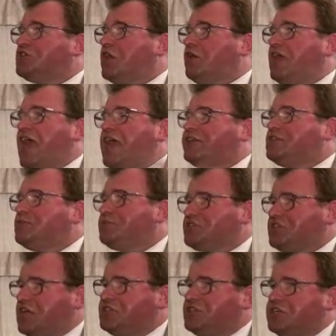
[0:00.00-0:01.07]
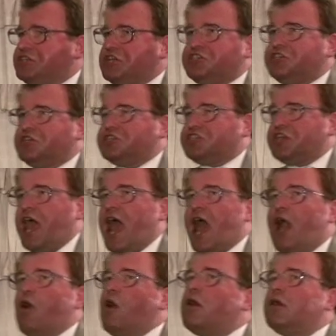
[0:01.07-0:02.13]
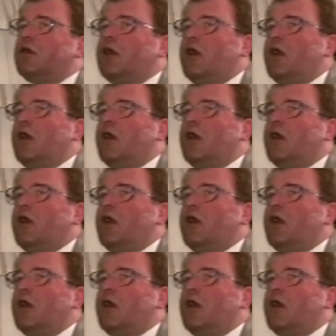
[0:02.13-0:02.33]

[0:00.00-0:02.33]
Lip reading: is only 80% indigenous now.